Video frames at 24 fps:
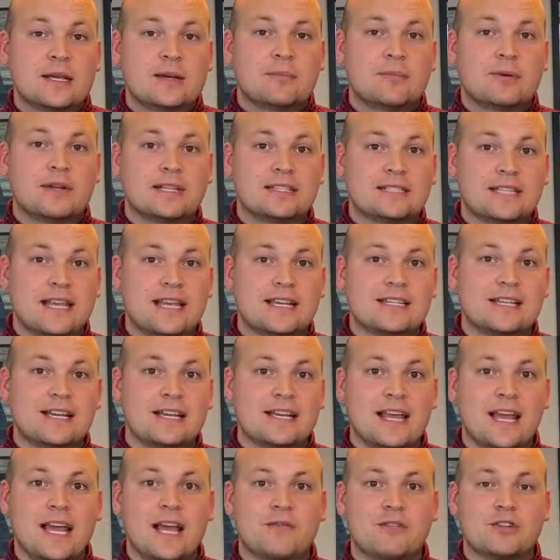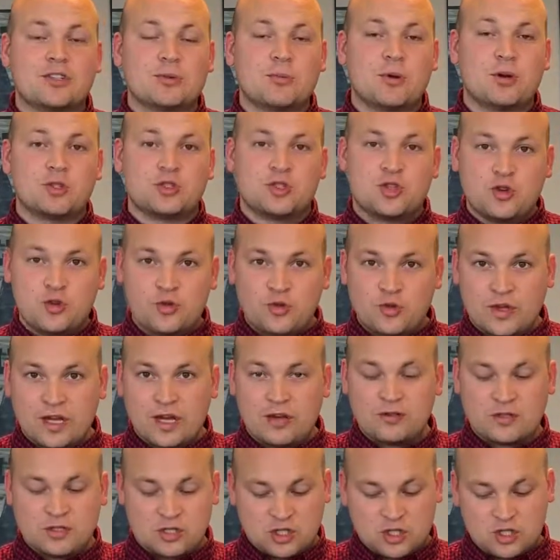but it takes on average about
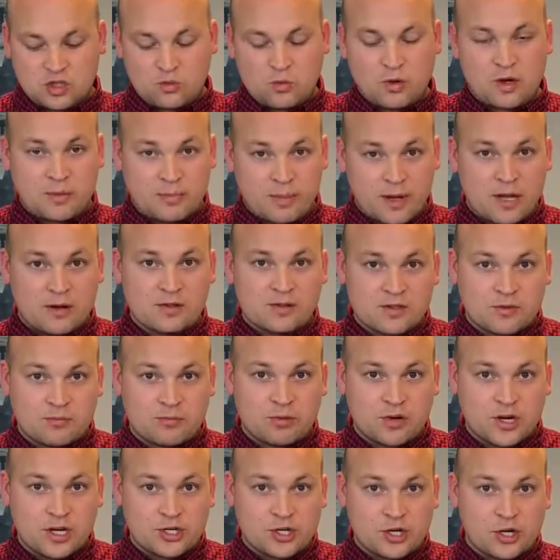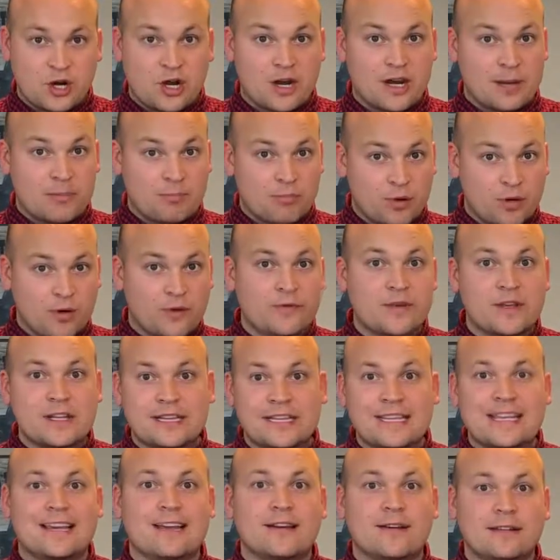2,000 square pounds of pressure on a
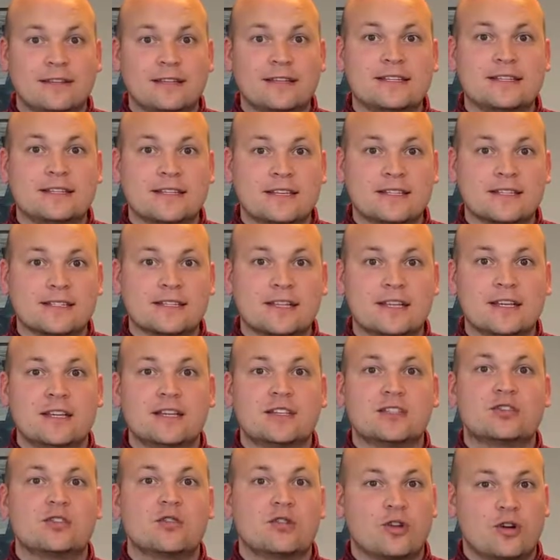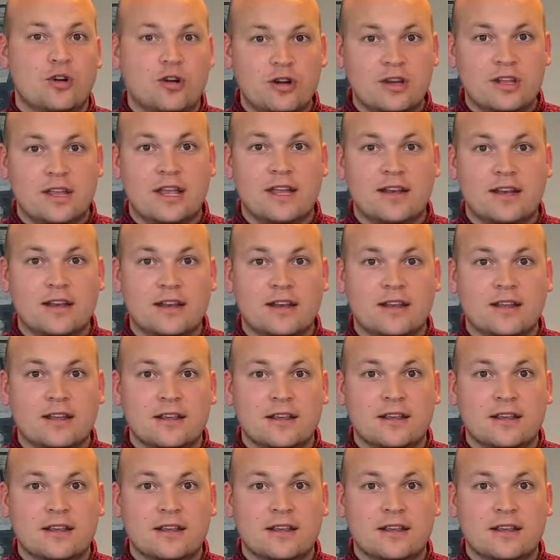perfectly healthy disc to herniate it.